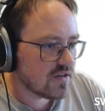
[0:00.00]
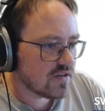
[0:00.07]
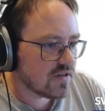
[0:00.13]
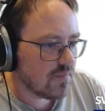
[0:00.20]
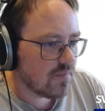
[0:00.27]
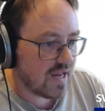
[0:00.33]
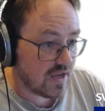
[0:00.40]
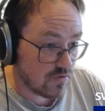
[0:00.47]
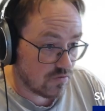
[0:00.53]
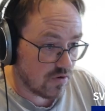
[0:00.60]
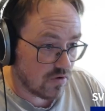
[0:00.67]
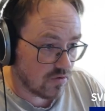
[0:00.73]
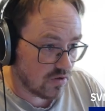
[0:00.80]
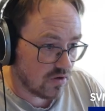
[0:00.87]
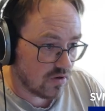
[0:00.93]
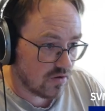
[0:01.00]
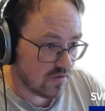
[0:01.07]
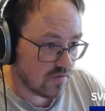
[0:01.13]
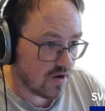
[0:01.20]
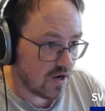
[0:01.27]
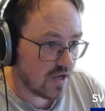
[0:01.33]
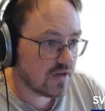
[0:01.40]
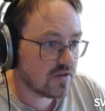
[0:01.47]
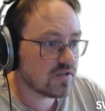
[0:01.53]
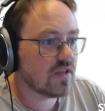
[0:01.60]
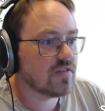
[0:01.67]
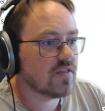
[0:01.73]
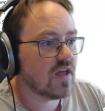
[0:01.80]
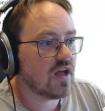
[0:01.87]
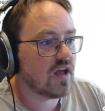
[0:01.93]
play a role, right?
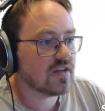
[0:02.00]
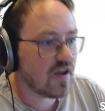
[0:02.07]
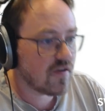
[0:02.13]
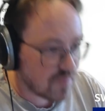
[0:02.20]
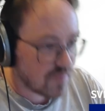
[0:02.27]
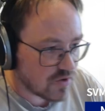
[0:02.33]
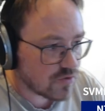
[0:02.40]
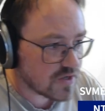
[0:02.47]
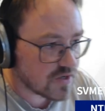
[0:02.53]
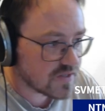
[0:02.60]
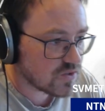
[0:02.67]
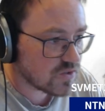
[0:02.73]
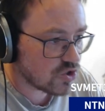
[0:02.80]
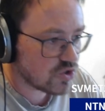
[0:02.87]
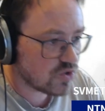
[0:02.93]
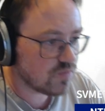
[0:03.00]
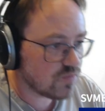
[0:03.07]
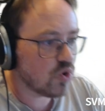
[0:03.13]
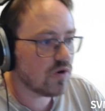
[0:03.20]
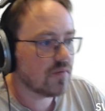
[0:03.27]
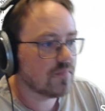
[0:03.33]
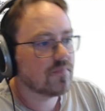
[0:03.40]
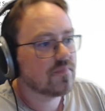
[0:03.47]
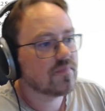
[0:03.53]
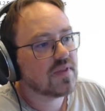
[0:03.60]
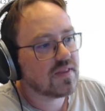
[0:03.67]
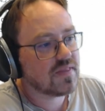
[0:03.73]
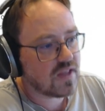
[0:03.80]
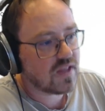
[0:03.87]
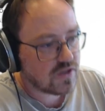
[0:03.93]
And that have been researched more.
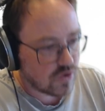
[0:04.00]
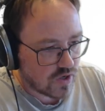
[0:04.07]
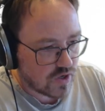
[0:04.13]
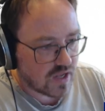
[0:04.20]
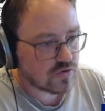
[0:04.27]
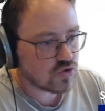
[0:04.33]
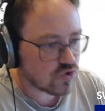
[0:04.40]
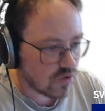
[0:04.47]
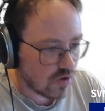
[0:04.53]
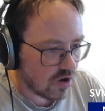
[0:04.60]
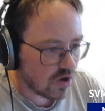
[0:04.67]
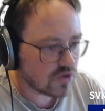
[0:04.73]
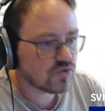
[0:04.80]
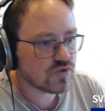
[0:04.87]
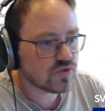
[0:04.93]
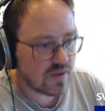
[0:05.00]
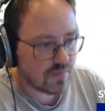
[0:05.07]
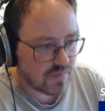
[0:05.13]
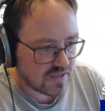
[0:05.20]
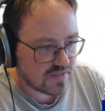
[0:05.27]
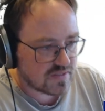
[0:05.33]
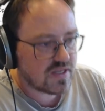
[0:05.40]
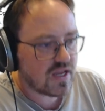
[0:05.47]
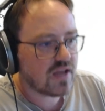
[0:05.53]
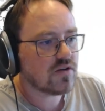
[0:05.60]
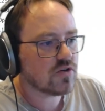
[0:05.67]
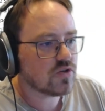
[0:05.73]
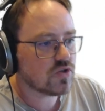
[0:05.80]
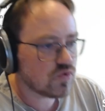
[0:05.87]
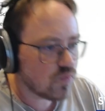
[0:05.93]
And then you can draw to some
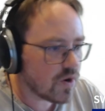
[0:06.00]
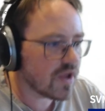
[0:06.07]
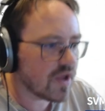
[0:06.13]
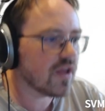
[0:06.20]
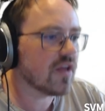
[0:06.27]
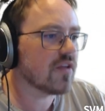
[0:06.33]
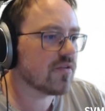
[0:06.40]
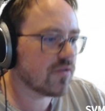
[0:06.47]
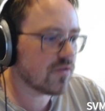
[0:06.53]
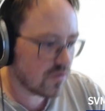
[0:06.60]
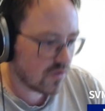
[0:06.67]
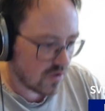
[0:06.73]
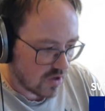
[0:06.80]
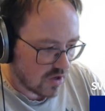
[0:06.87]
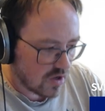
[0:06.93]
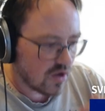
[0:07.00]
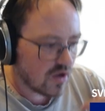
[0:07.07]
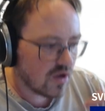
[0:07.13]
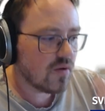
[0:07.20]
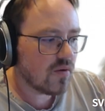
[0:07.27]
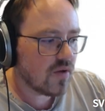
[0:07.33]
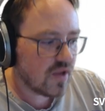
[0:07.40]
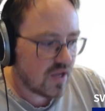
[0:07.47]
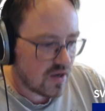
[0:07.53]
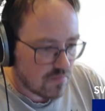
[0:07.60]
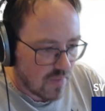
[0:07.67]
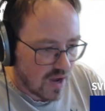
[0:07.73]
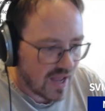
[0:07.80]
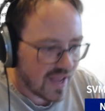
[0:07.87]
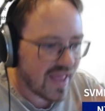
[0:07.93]
extent with
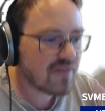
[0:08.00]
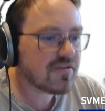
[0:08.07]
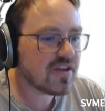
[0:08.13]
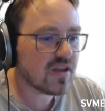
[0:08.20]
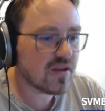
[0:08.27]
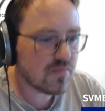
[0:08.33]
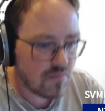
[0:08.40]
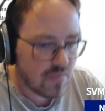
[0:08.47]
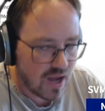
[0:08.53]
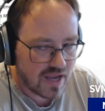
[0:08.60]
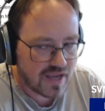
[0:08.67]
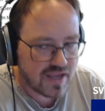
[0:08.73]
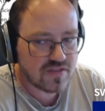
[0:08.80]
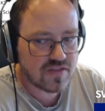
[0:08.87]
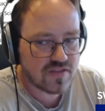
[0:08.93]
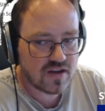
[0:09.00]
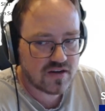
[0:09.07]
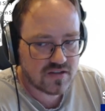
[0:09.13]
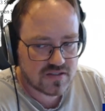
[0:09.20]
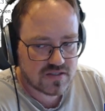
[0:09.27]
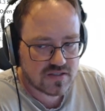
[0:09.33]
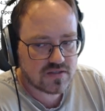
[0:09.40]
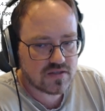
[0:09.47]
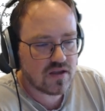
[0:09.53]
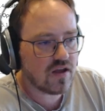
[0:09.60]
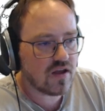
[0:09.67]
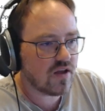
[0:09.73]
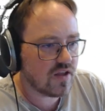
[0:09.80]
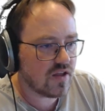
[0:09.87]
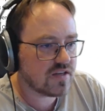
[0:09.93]
having in mind that it's
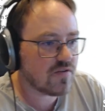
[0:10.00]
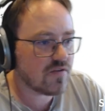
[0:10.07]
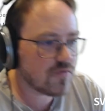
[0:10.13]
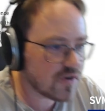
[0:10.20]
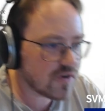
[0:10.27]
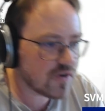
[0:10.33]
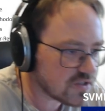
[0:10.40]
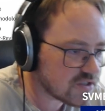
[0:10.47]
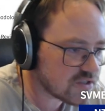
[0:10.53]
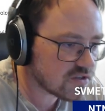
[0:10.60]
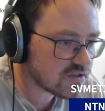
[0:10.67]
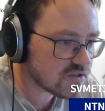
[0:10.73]
a different